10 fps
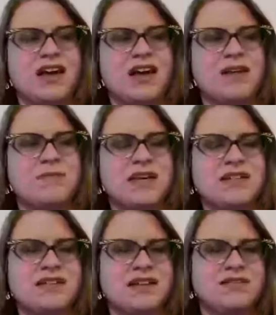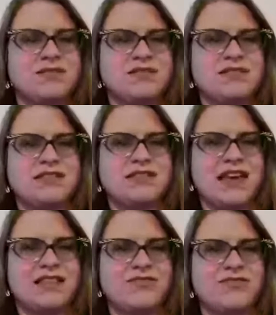until they
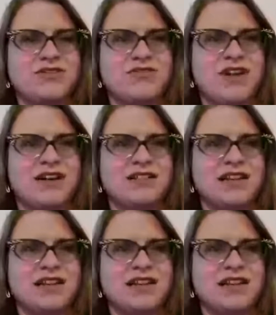had the free trial,